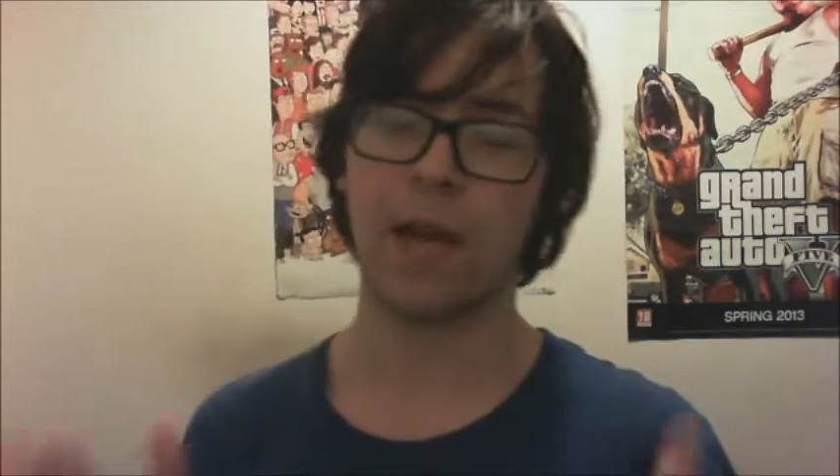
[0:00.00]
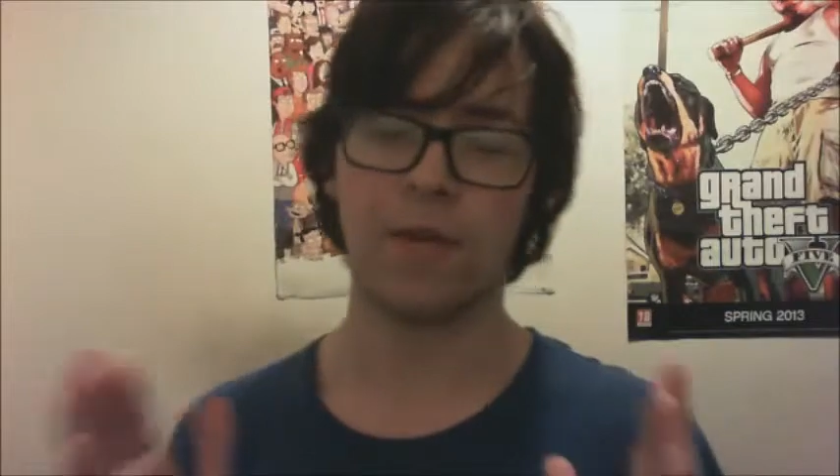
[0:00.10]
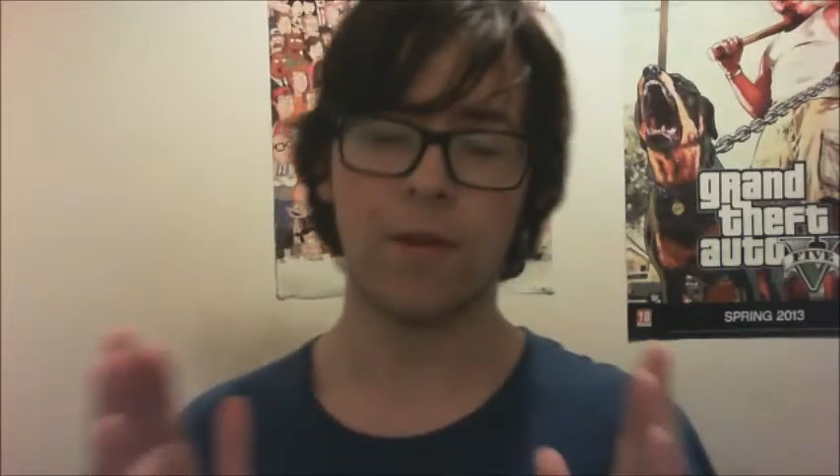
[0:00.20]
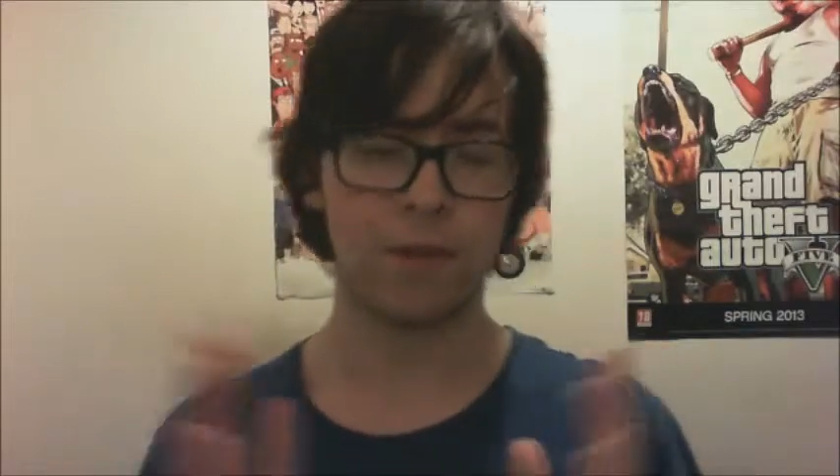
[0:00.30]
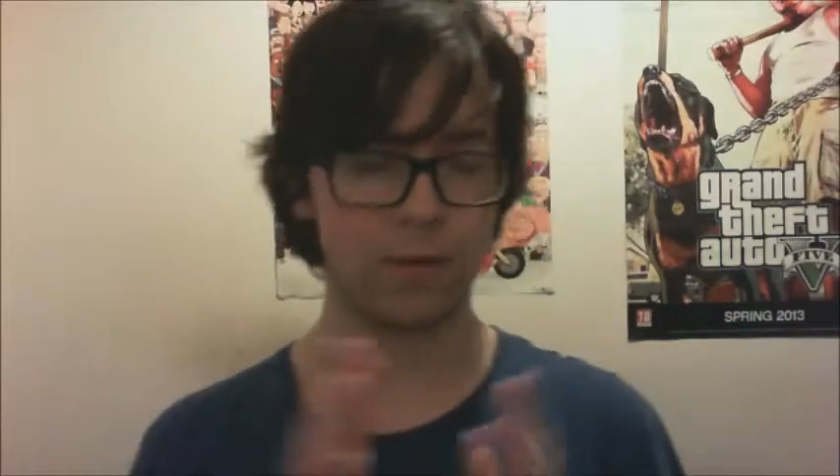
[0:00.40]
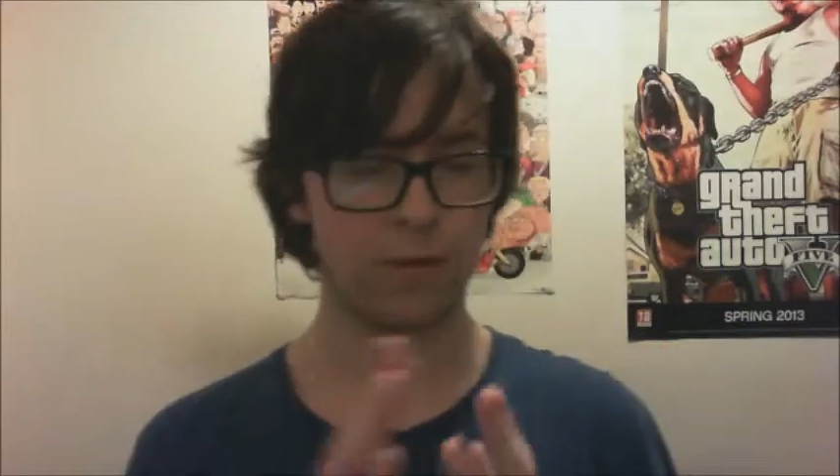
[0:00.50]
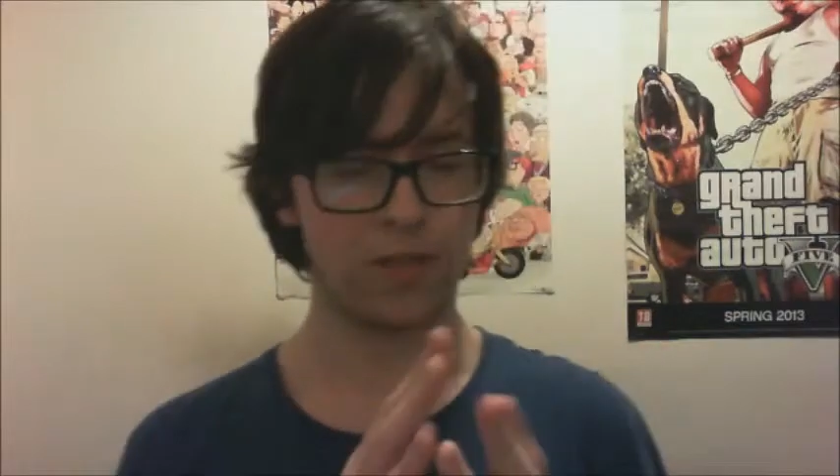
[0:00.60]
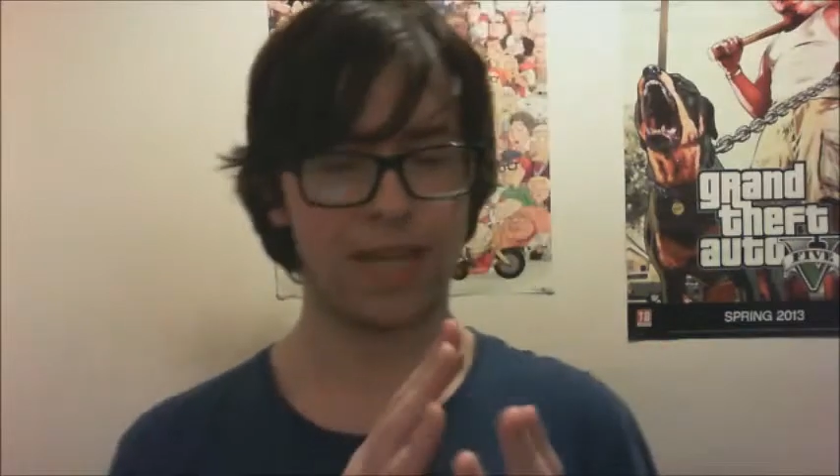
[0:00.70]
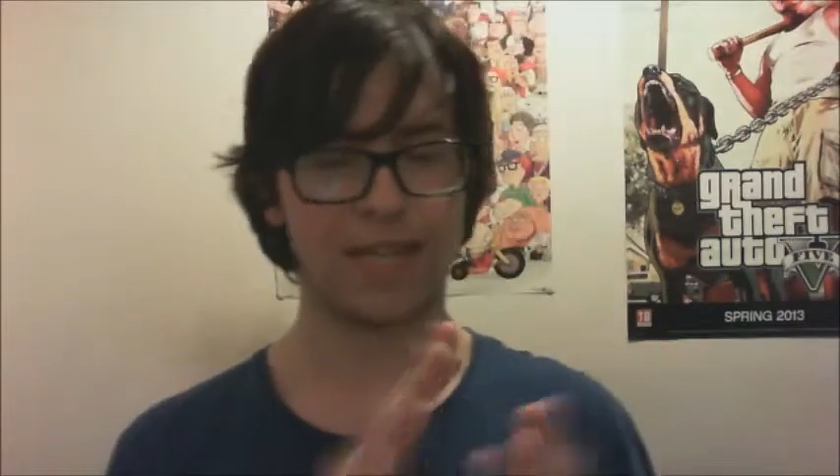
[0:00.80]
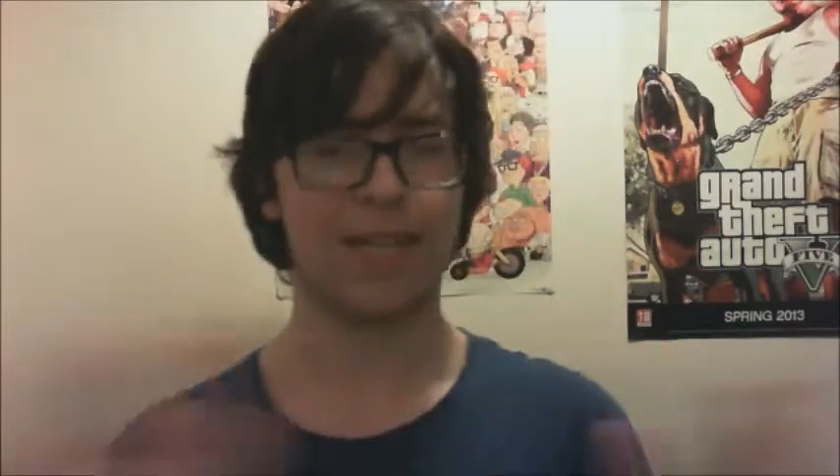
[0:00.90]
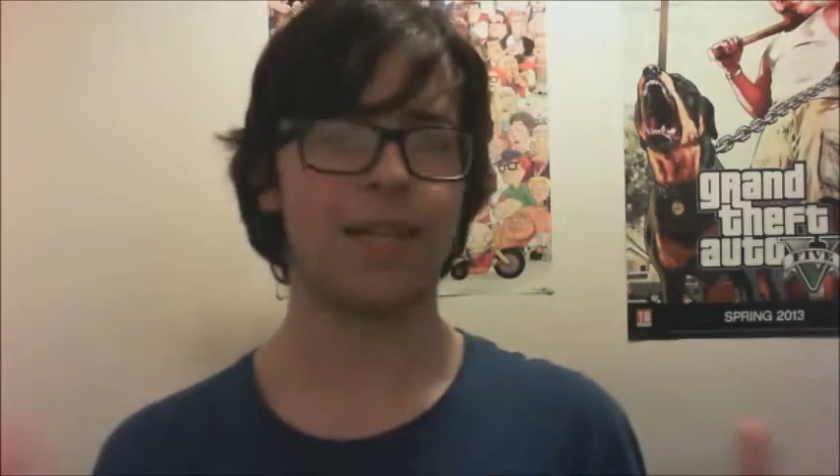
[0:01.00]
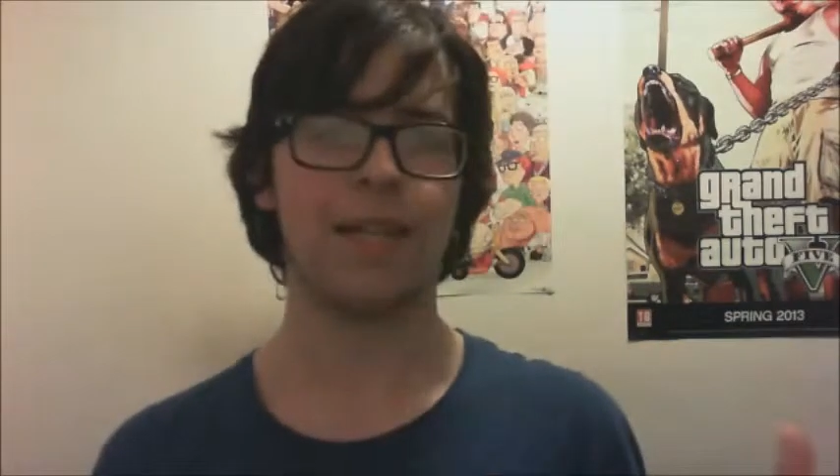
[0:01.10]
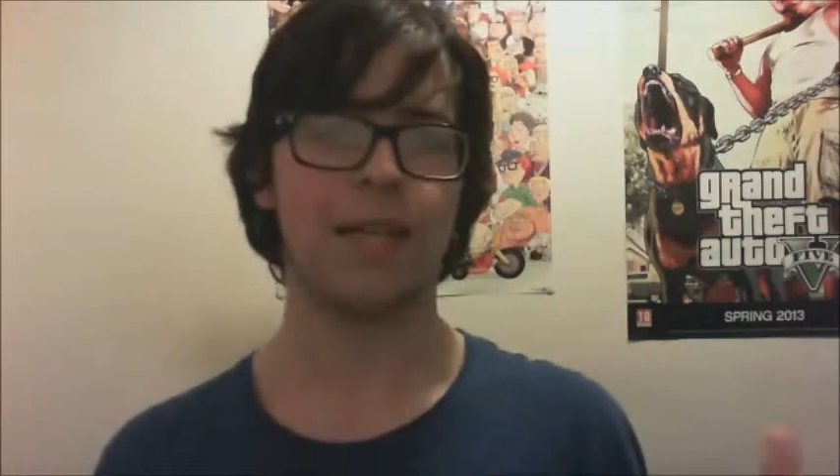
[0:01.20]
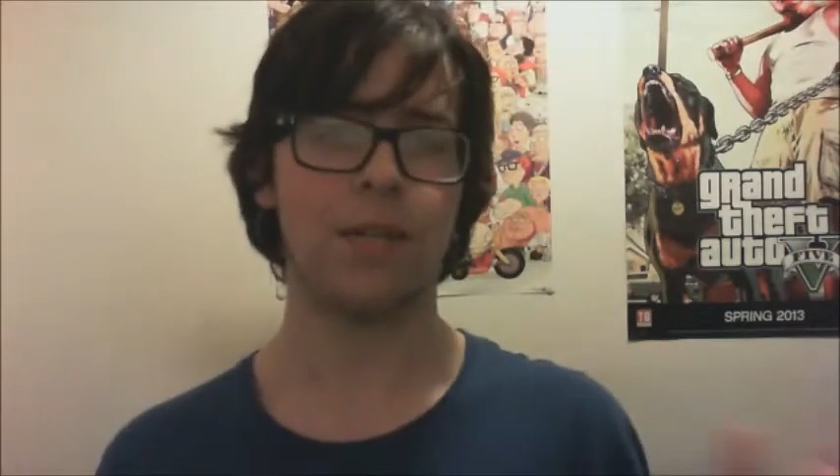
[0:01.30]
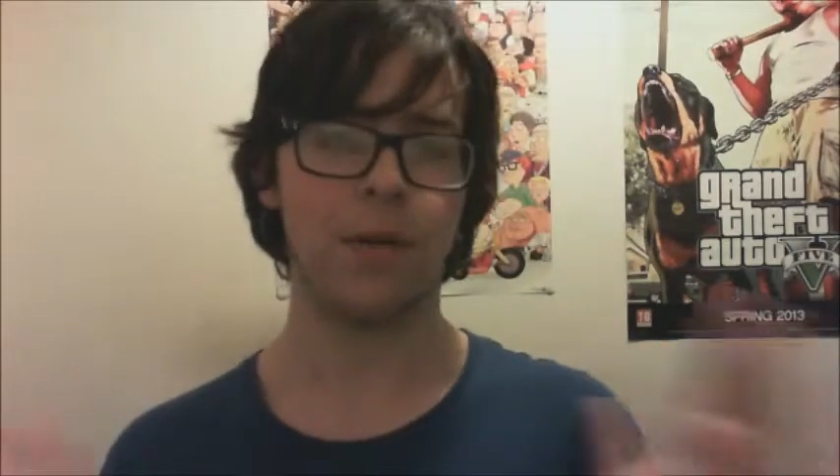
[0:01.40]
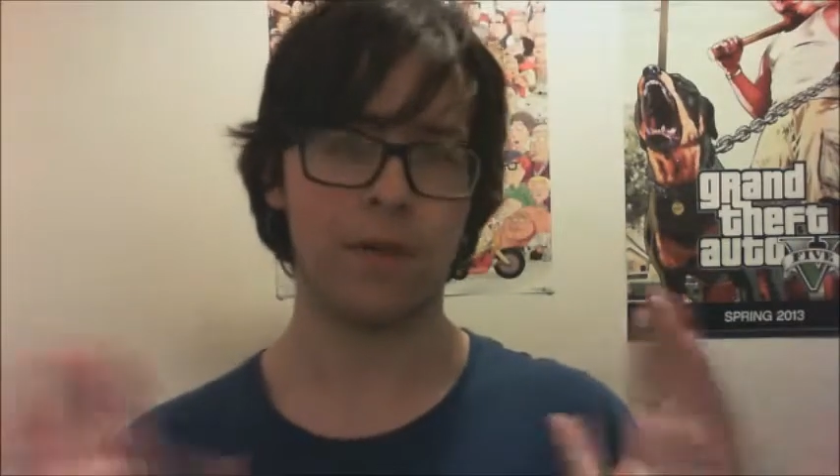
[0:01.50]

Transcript: I thought they were just exactly like they were